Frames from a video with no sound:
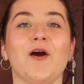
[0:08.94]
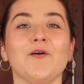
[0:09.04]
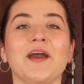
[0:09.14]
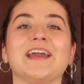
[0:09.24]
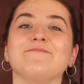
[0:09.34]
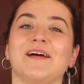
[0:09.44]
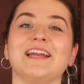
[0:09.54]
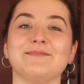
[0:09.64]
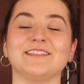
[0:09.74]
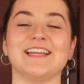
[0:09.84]
Oh hey, my
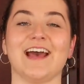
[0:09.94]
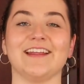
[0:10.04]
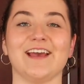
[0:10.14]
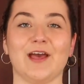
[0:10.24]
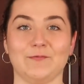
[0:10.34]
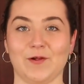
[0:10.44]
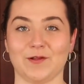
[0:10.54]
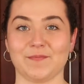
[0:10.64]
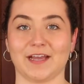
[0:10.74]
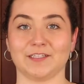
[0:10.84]
name is Nadia and
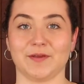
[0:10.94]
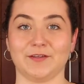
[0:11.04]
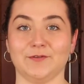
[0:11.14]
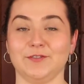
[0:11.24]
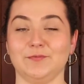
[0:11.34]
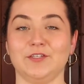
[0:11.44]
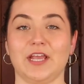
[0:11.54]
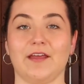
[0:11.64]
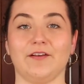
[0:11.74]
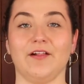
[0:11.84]
welcome back to my YouTube
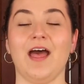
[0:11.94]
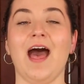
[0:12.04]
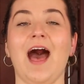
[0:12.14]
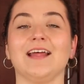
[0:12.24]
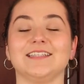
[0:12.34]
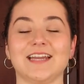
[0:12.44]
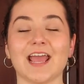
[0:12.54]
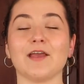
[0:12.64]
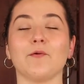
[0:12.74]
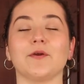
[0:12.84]
channel.
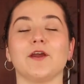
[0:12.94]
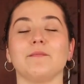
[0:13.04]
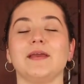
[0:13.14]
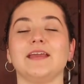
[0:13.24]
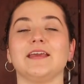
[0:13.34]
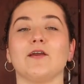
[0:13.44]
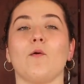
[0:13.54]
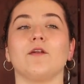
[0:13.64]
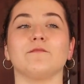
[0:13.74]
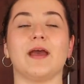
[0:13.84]
Today we are making
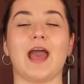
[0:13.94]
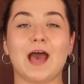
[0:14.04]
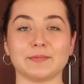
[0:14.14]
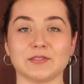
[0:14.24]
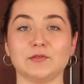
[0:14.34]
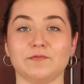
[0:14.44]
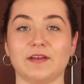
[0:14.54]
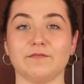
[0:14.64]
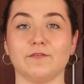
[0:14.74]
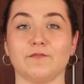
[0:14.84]
one of my absolute
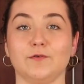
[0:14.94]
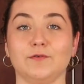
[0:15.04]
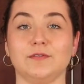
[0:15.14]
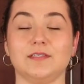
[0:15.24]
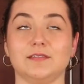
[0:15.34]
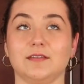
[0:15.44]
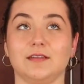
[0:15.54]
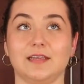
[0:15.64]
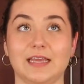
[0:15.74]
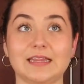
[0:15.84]
favorite foods
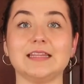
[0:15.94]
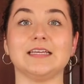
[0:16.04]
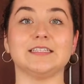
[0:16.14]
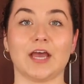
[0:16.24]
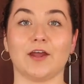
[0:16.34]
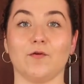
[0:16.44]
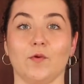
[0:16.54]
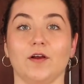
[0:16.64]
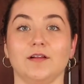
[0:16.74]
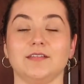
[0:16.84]
in the entire
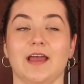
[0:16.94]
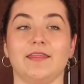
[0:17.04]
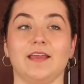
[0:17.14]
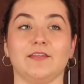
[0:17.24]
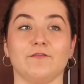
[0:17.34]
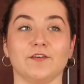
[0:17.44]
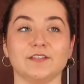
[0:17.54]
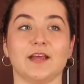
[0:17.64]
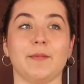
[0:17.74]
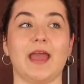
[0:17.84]
world. I think the
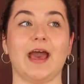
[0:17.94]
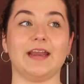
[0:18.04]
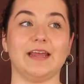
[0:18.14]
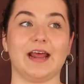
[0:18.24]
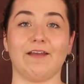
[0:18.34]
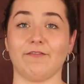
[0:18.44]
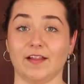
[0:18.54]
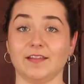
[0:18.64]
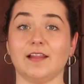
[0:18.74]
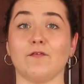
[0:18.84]
first time I had it, I
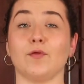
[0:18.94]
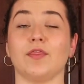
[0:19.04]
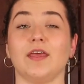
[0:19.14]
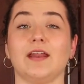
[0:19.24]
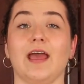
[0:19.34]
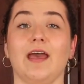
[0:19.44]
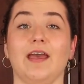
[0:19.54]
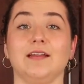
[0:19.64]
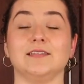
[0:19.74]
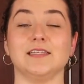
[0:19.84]
fell in love with it,
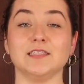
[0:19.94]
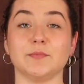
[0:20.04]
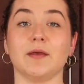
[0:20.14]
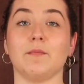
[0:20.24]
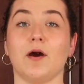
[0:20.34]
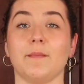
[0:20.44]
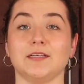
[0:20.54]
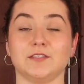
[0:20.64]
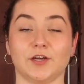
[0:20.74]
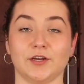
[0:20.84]
and since my mom
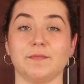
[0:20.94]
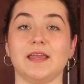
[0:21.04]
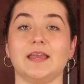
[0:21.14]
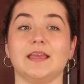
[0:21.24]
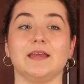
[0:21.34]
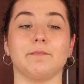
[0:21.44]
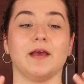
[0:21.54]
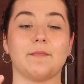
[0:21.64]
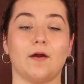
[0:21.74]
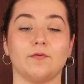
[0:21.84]
has started making it,
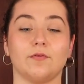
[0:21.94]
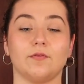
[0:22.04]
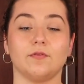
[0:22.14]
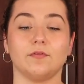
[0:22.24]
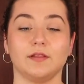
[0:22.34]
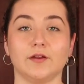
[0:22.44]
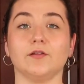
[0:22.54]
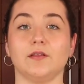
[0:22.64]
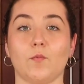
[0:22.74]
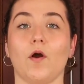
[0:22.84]
my mouth
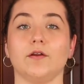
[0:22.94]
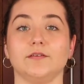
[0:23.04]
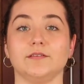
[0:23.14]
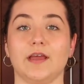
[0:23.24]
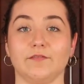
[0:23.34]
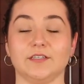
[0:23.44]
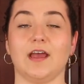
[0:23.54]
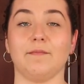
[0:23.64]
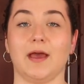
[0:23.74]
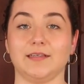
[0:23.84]
literally waters every
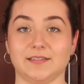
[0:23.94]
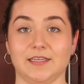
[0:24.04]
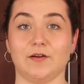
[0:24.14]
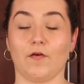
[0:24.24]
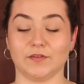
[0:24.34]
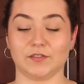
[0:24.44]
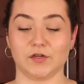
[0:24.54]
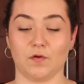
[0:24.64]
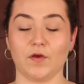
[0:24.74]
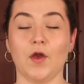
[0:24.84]
time I see it on the
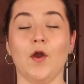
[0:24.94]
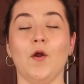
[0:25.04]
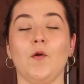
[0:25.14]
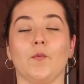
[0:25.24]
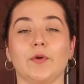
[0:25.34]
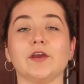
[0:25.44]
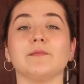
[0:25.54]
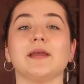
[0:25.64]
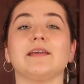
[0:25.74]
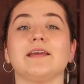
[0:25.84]
stove. We
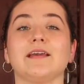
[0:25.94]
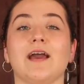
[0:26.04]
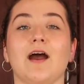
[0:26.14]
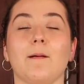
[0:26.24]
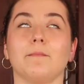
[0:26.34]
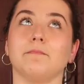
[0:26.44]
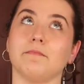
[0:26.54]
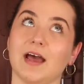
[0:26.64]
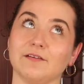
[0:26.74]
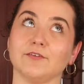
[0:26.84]
are making
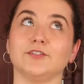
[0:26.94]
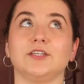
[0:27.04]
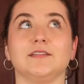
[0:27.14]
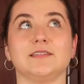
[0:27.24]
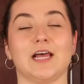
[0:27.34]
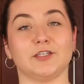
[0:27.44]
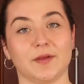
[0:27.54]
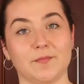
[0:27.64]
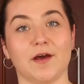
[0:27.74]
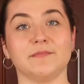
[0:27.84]
my version slash
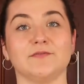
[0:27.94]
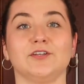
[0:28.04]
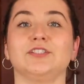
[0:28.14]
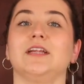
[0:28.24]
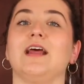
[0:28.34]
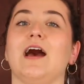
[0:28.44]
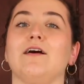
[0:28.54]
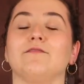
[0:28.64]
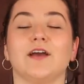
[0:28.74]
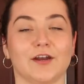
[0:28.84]
my mom's version
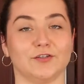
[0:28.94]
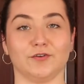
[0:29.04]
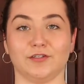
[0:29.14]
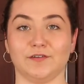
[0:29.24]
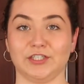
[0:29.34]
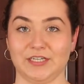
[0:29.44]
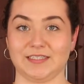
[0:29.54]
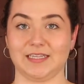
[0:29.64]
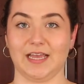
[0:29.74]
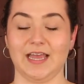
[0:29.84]
of Karadjordjeva
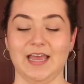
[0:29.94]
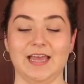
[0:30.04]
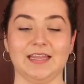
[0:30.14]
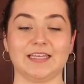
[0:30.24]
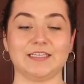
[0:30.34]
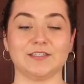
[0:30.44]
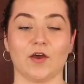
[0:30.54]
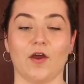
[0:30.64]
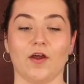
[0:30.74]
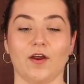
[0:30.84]
Šnicla. These
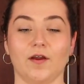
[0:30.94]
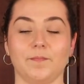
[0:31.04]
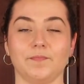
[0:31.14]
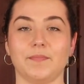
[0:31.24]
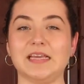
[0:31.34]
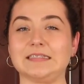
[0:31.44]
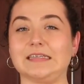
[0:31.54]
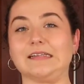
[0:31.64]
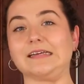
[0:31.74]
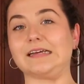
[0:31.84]
are
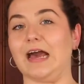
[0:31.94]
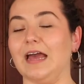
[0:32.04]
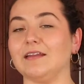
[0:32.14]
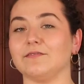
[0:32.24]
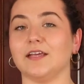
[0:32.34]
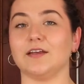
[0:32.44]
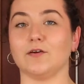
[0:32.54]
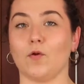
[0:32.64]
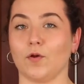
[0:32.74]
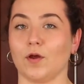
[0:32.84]
basically kind of like a
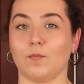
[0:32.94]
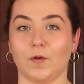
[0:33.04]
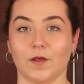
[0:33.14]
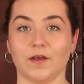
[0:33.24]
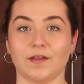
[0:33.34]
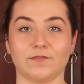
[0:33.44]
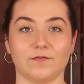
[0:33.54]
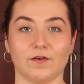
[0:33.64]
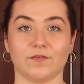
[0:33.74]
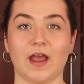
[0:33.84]
Cordon Bleu if
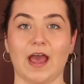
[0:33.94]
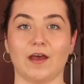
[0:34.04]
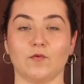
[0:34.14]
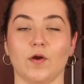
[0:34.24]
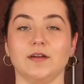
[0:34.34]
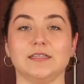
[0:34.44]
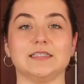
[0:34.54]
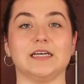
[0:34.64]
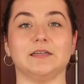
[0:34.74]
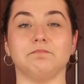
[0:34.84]
you've ever had one.
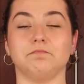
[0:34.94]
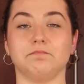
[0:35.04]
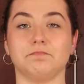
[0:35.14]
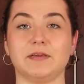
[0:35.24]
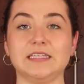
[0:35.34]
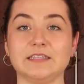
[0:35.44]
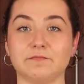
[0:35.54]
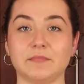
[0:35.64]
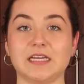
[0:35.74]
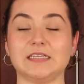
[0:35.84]
It's a piece
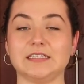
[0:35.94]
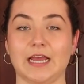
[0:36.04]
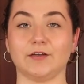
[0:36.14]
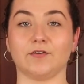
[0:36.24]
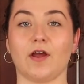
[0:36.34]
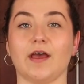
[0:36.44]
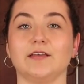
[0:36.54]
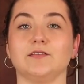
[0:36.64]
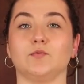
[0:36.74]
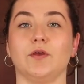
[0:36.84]
of meat
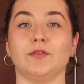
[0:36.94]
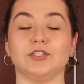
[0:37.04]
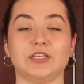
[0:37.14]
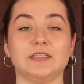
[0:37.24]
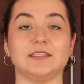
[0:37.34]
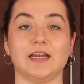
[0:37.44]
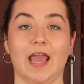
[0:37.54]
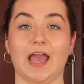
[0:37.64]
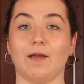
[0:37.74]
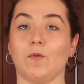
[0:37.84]
tenderized with cheese and
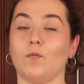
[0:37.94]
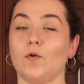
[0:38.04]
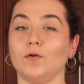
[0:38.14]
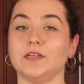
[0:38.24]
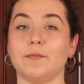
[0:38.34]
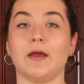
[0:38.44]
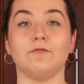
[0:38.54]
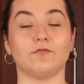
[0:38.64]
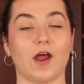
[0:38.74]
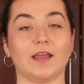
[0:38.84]
ham rolled up
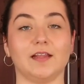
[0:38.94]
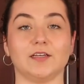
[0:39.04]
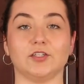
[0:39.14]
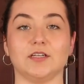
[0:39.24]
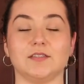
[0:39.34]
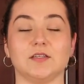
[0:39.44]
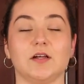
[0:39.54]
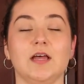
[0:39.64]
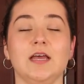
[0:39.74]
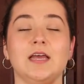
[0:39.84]
and fried like a
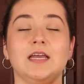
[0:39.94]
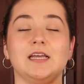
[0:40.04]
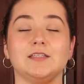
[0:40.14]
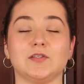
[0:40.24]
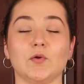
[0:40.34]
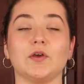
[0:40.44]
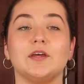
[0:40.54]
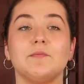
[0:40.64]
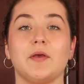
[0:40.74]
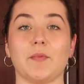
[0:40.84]
schnitzel. So
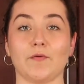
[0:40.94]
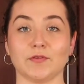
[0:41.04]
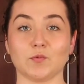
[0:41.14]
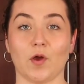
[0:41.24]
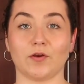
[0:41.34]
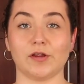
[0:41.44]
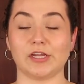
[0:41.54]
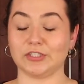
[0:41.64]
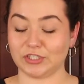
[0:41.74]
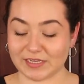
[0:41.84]
good, my mouth is
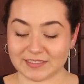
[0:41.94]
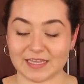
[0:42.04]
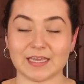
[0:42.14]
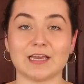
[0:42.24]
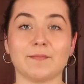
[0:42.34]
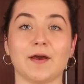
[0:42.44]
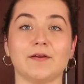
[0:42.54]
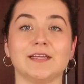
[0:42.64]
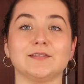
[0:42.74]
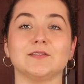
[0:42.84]
watering just thinking
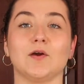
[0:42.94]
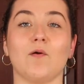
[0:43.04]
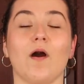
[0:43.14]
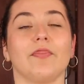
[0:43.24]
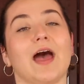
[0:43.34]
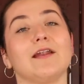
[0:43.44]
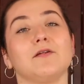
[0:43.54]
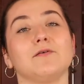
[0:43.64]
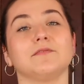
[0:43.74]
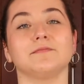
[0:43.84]
about it. So on that
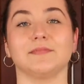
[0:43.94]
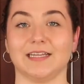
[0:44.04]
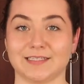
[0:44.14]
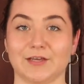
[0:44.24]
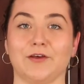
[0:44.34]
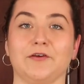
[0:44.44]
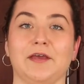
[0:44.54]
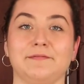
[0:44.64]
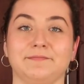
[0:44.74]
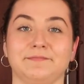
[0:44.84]
note, let's get cooking.